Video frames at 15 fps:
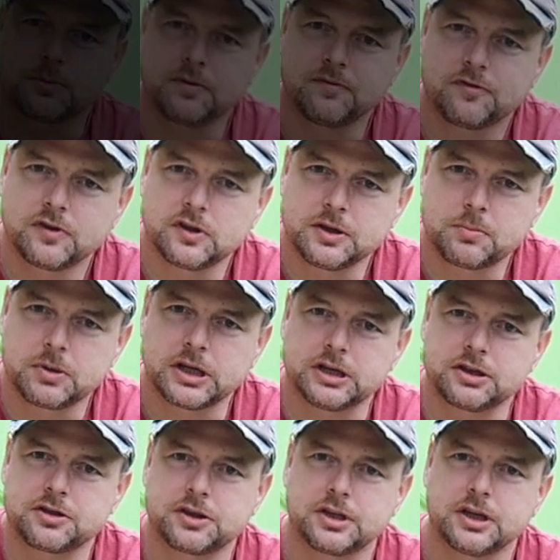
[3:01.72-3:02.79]
when fully
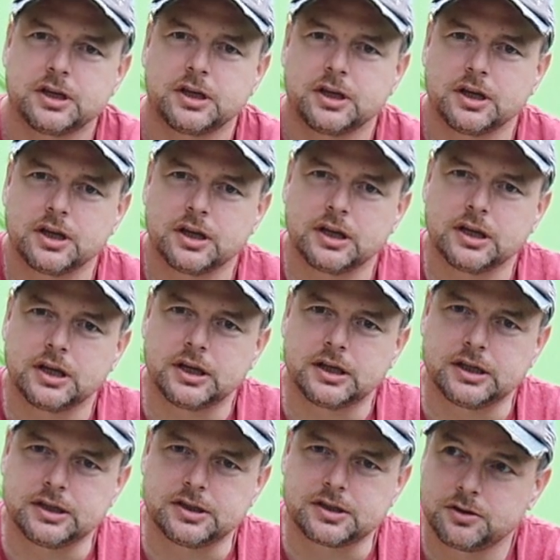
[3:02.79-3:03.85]
pitched, it
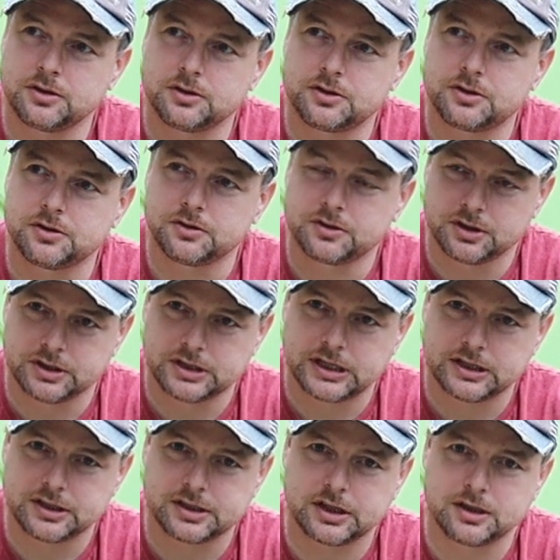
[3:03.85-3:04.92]
is
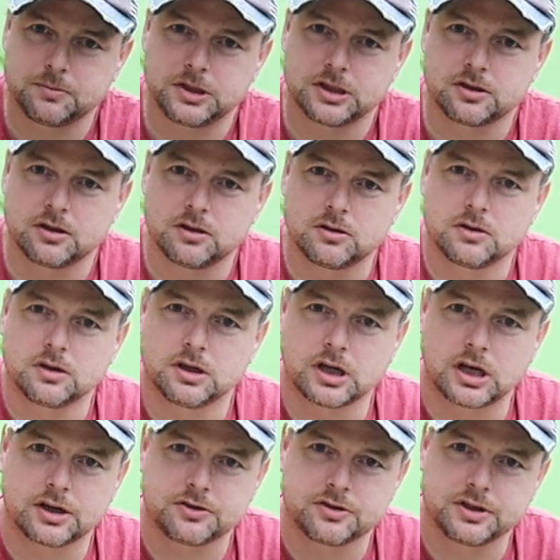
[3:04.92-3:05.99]
210 centimeters long and
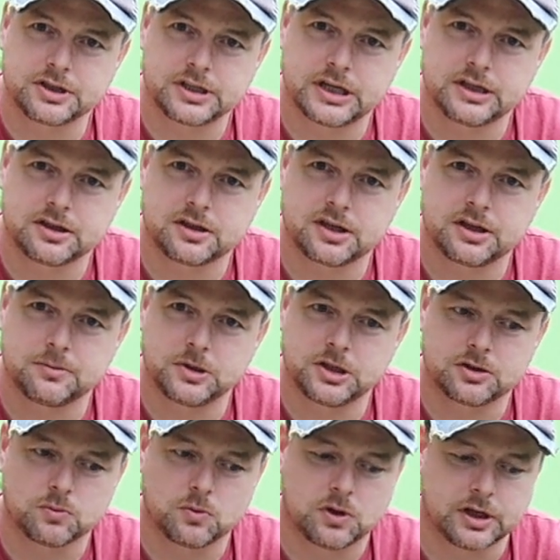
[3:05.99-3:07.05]
110
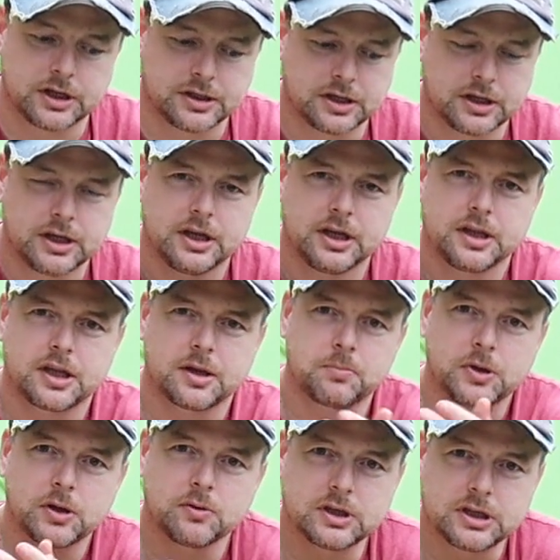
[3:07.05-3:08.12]
centimeters wide. They
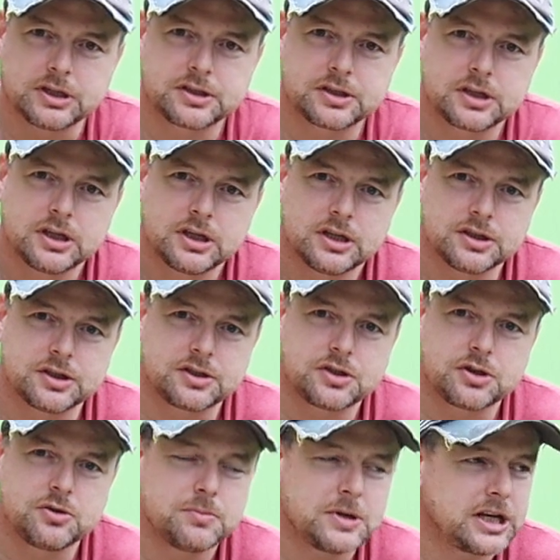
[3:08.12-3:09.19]
build this as a
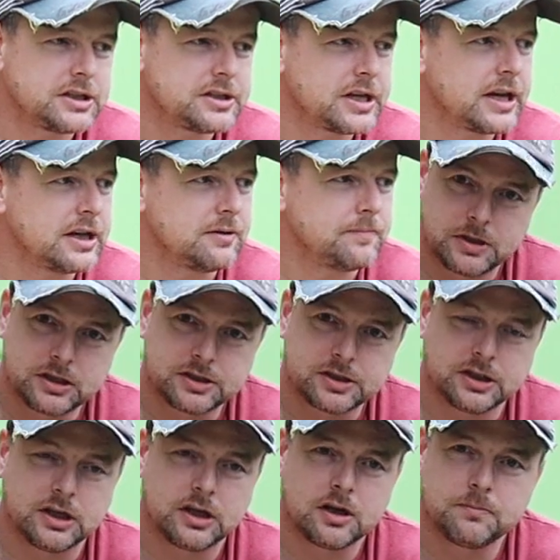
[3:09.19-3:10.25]
2-man tent.
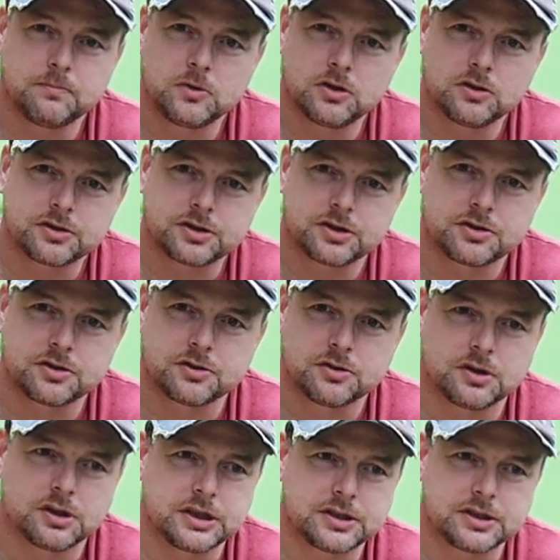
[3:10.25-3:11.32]
Personally, I'm not so sure
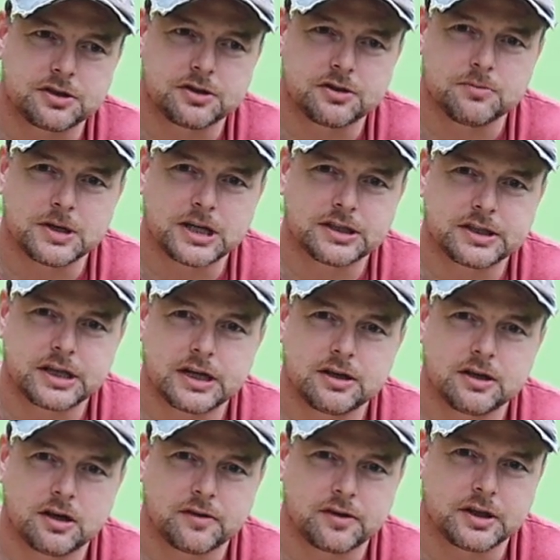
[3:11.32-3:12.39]
that it's a 2-man tent.
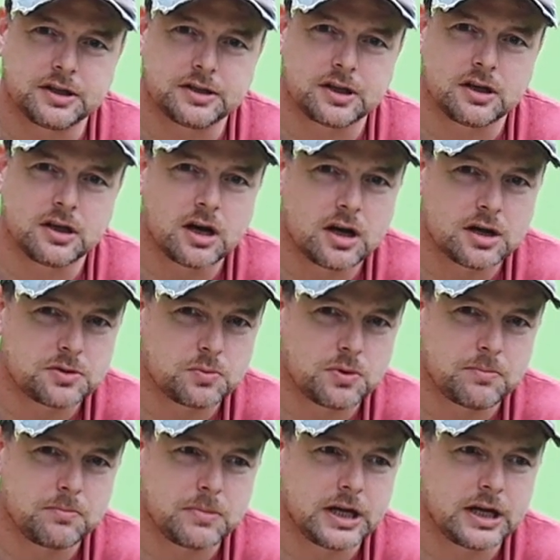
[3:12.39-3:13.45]
I think it's a large
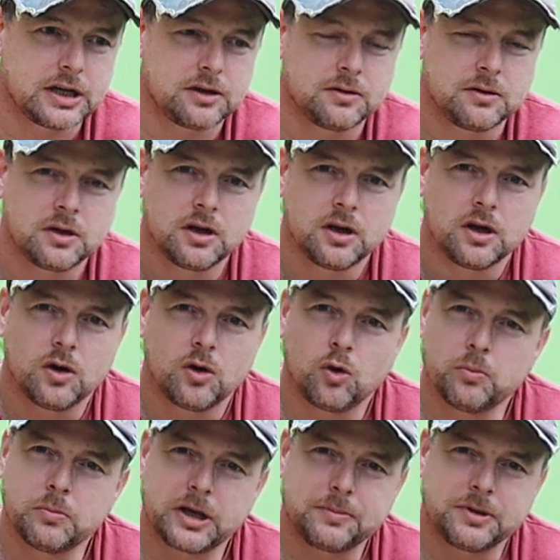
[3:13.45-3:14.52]
1-man,
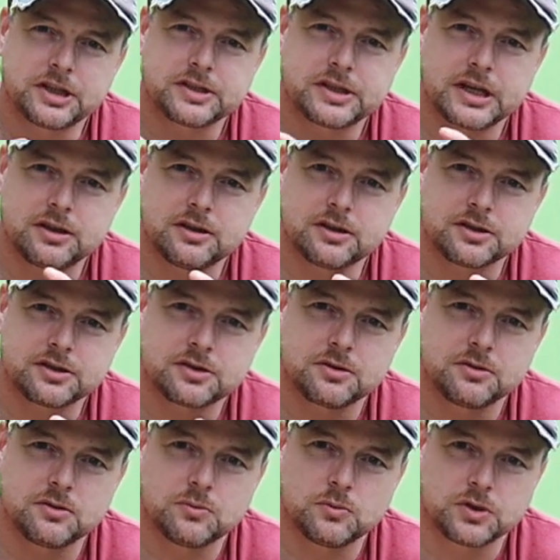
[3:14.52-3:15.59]
or maybe a tent
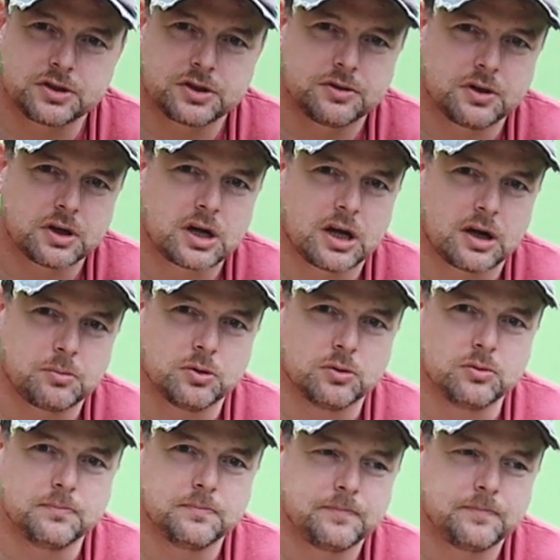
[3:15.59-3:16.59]
that would suit a couple.